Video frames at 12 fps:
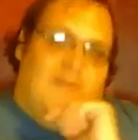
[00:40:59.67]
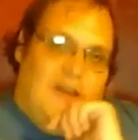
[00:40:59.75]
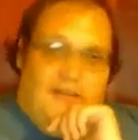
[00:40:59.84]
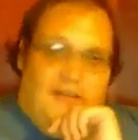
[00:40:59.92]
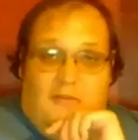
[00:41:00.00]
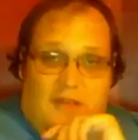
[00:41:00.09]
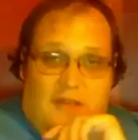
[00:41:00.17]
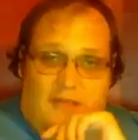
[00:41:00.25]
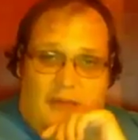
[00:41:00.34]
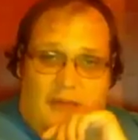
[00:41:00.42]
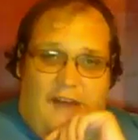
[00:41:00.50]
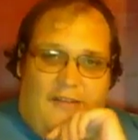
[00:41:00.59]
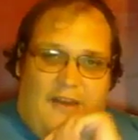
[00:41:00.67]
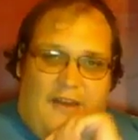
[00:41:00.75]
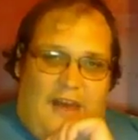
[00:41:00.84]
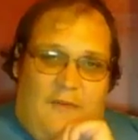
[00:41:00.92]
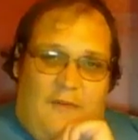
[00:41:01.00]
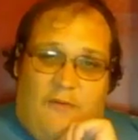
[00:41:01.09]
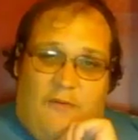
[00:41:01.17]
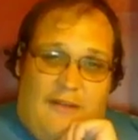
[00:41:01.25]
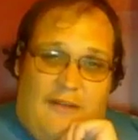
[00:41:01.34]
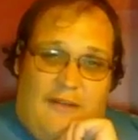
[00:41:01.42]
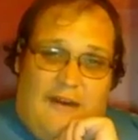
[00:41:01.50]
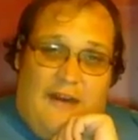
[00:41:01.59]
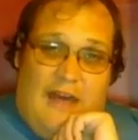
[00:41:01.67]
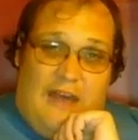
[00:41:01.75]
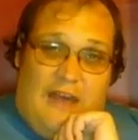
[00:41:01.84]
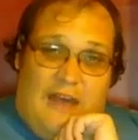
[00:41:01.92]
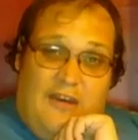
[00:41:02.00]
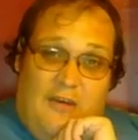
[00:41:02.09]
I'm dyspraxic, I have quite a high IQ?